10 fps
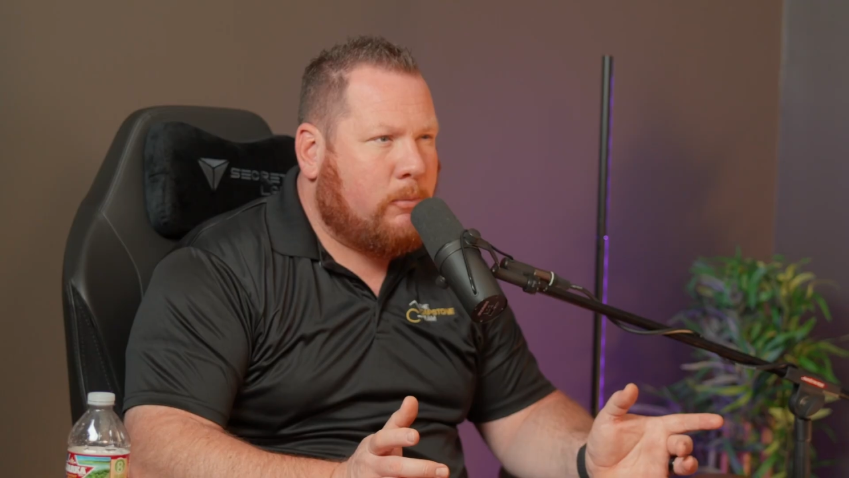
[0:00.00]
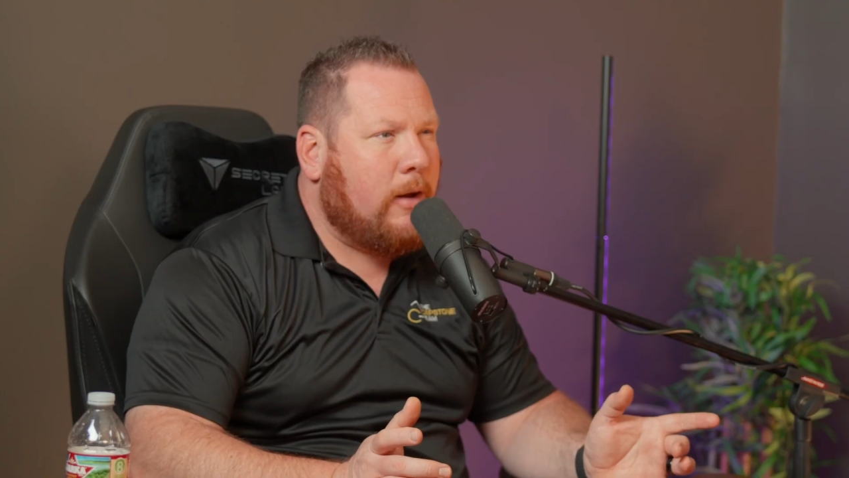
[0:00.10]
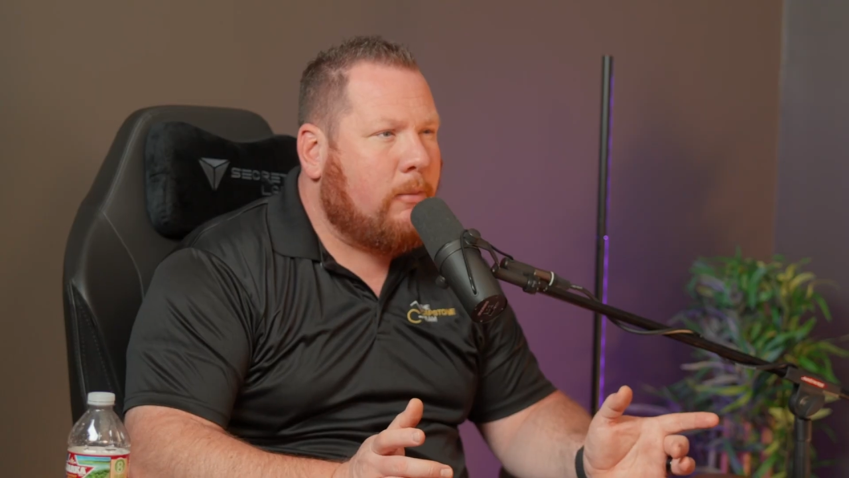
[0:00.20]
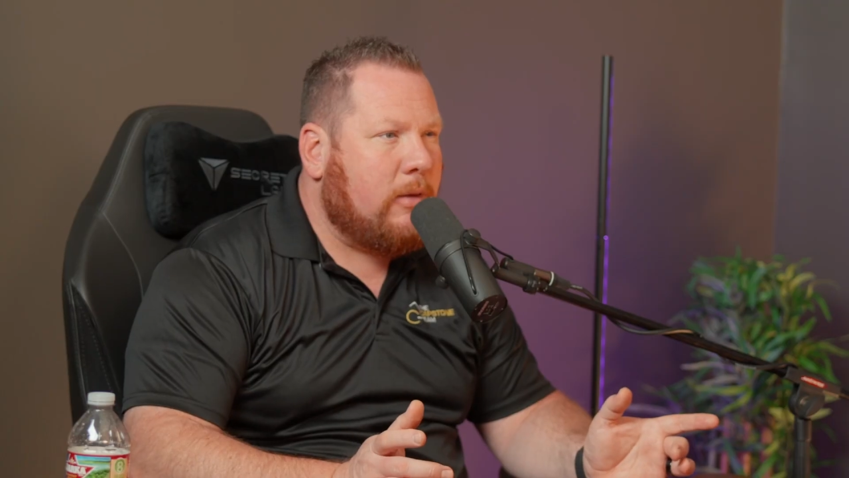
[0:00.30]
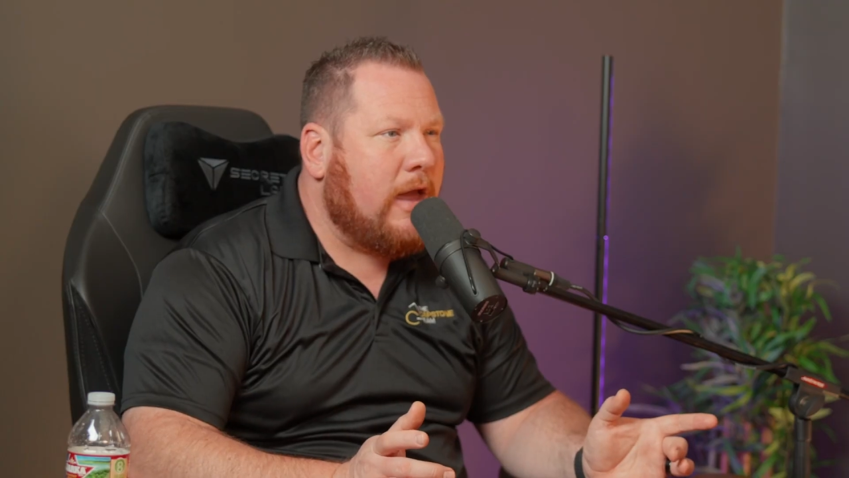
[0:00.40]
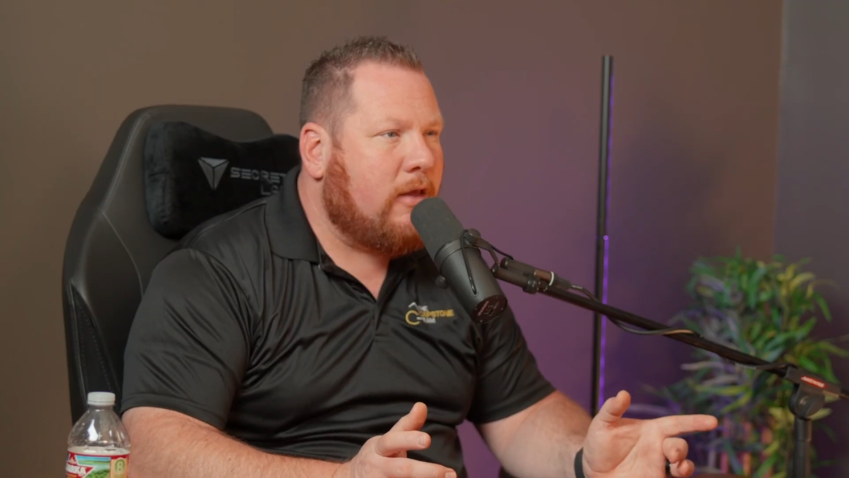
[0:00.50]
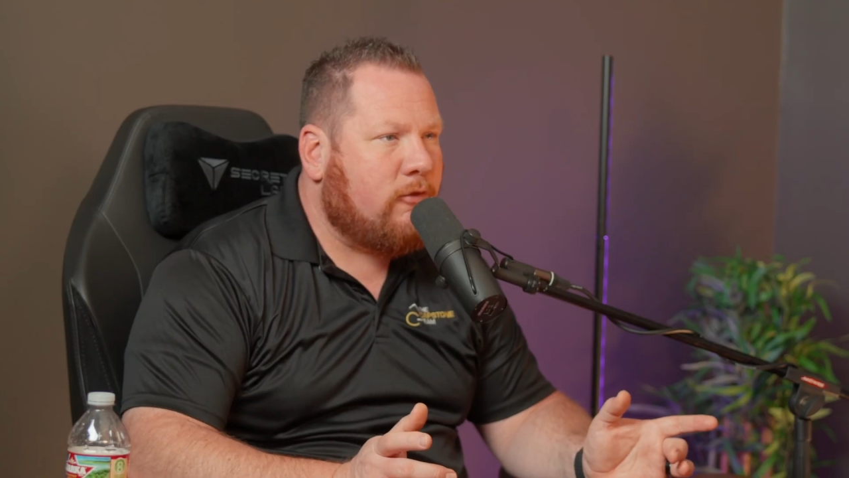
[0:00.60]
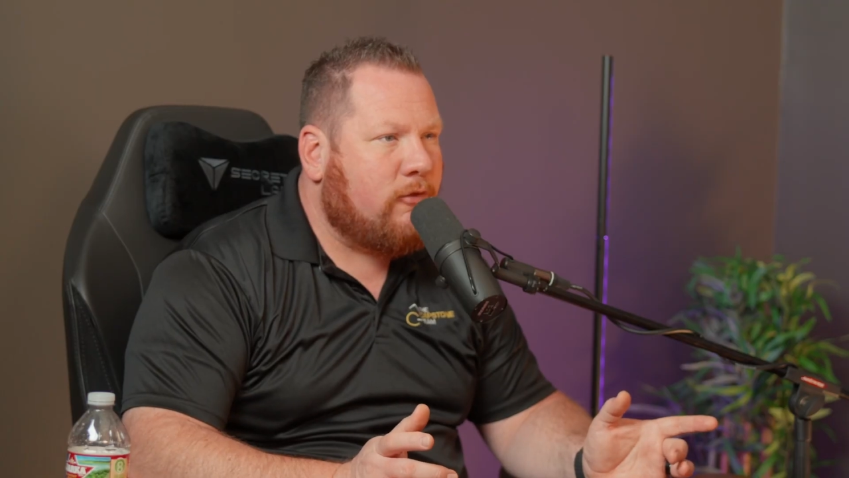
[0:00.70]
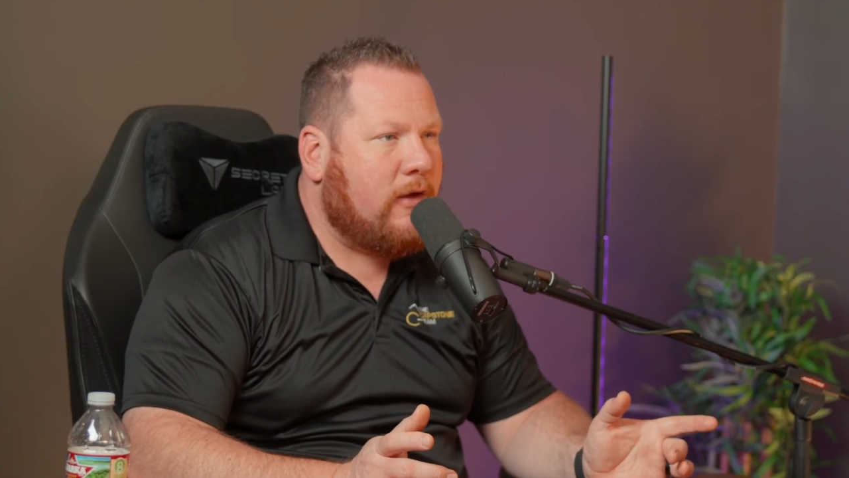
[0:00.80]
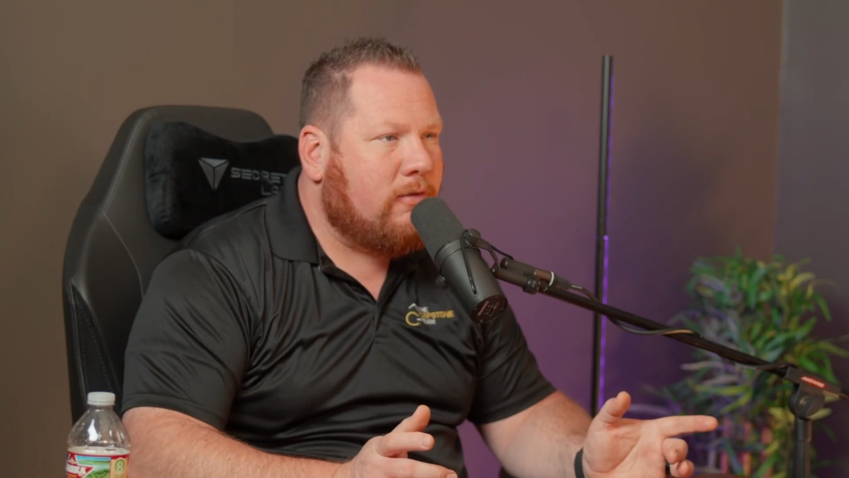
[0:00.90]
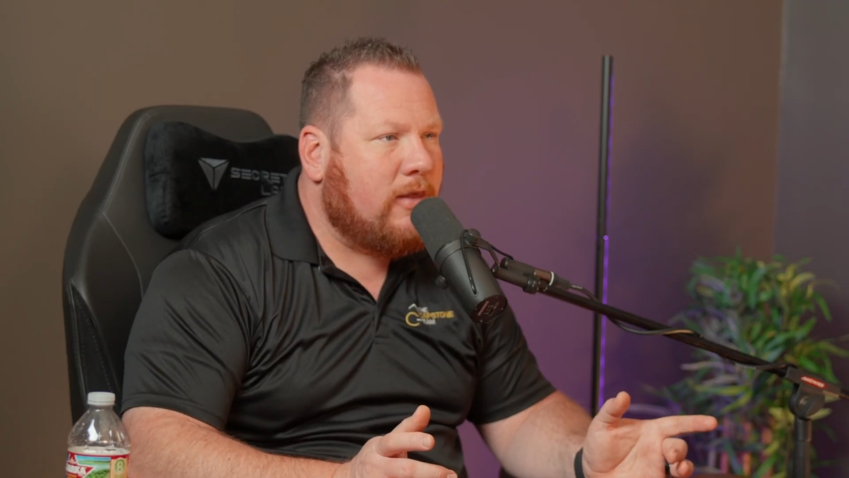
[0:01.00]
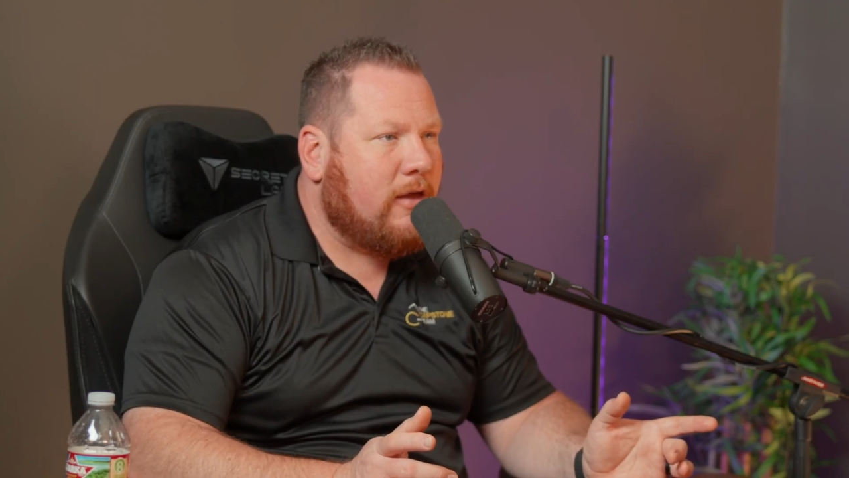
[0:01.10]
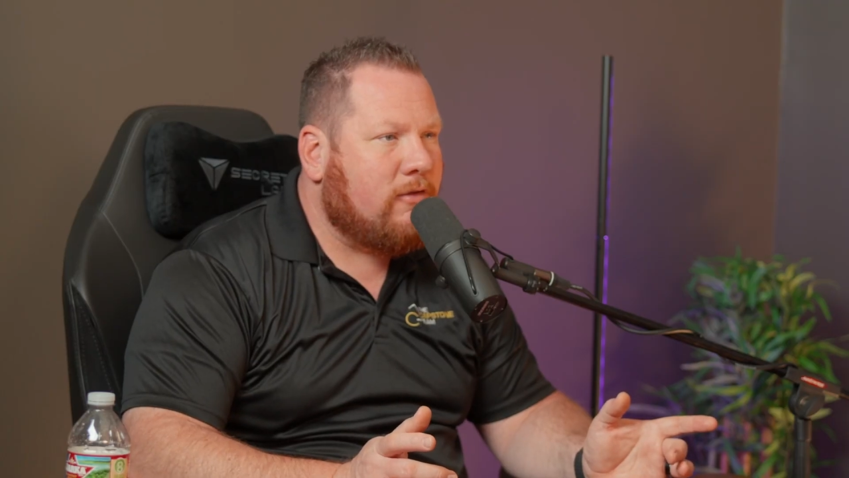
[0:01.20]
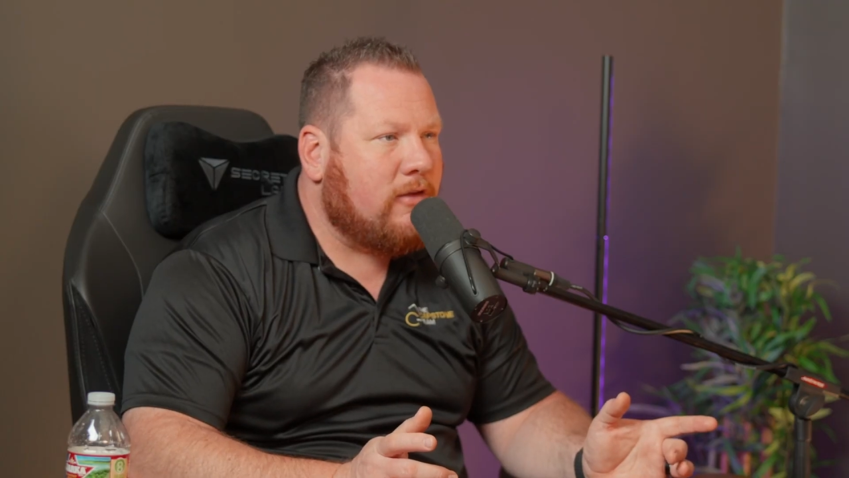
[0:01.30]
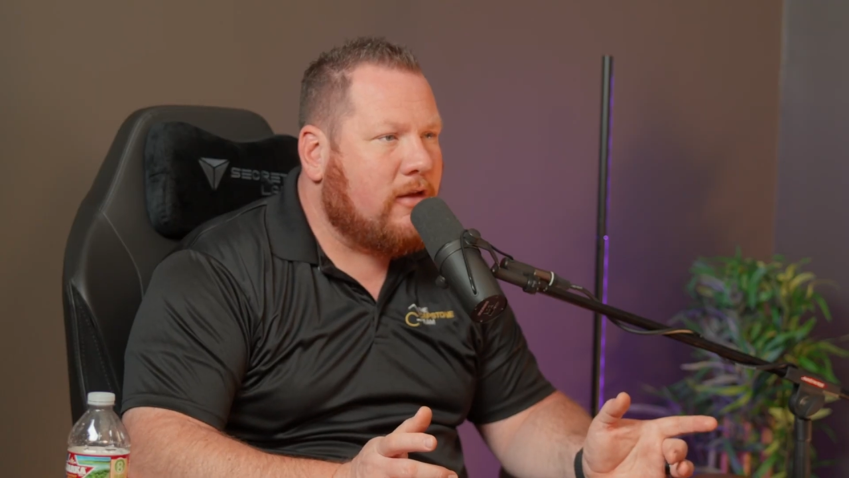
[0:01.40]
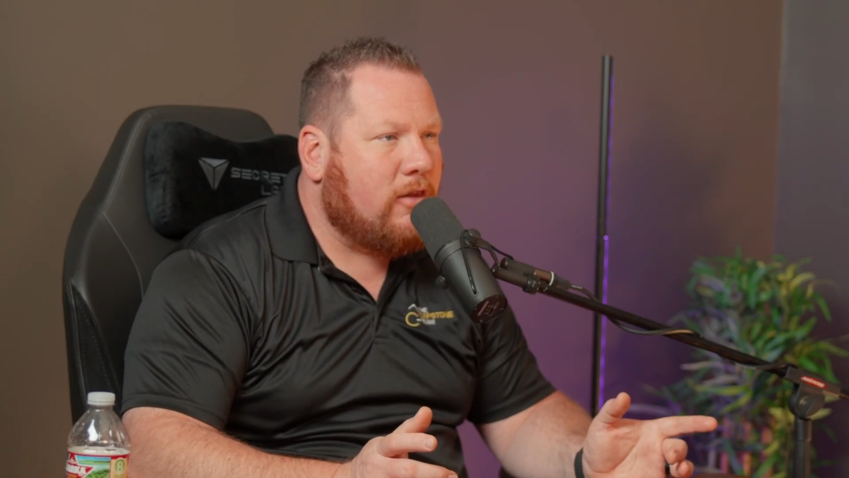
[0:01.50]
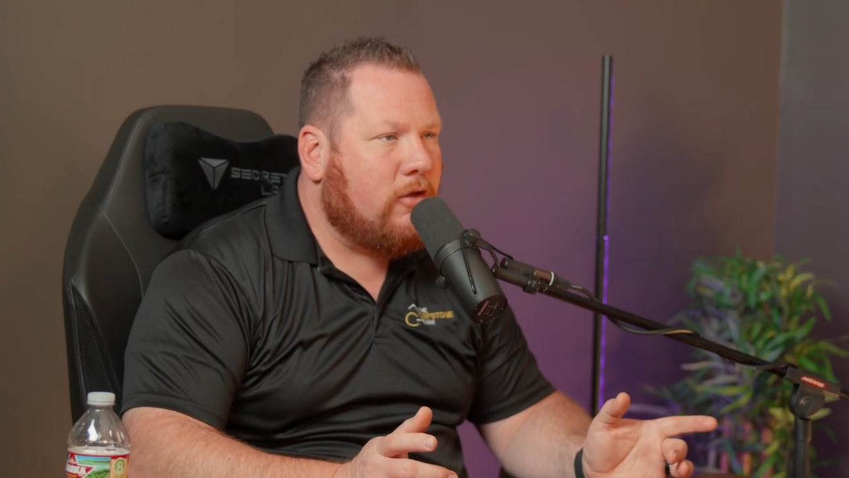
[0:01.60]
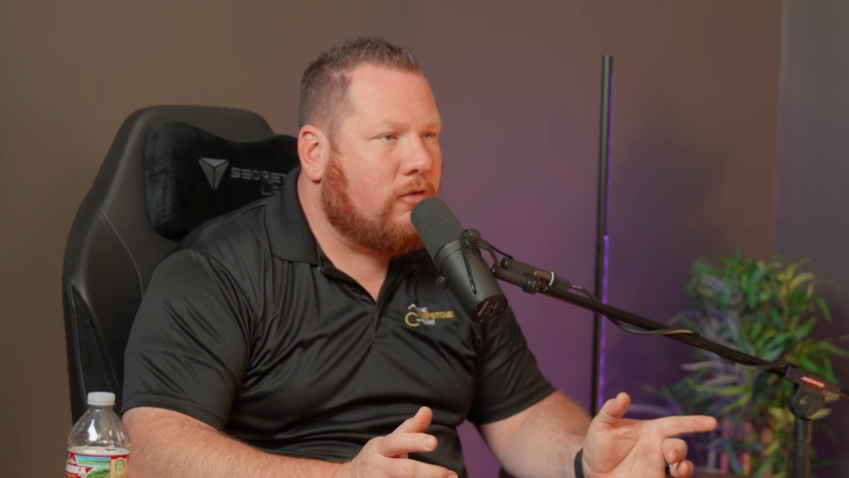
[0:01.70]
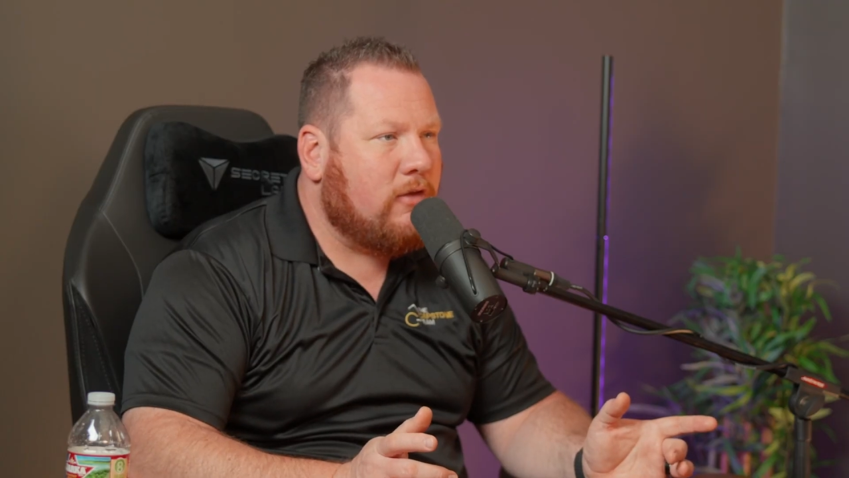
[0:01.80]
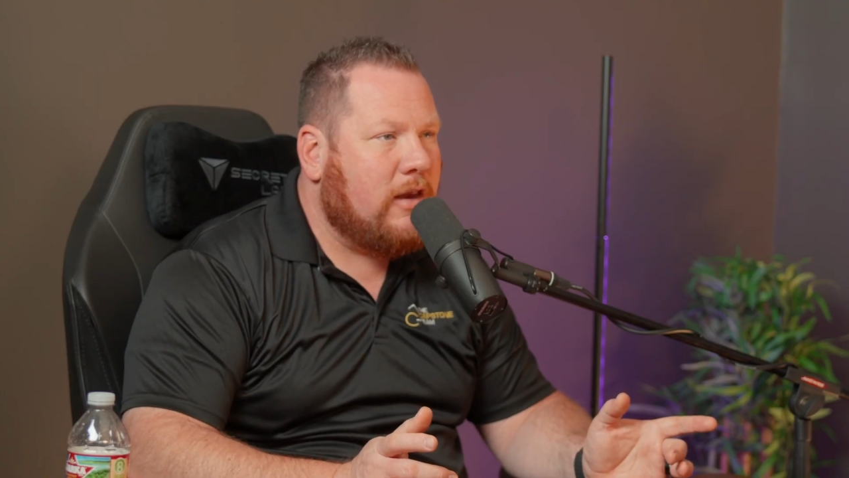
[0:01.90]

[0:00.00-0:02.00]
probably ask for 5,000 in closing,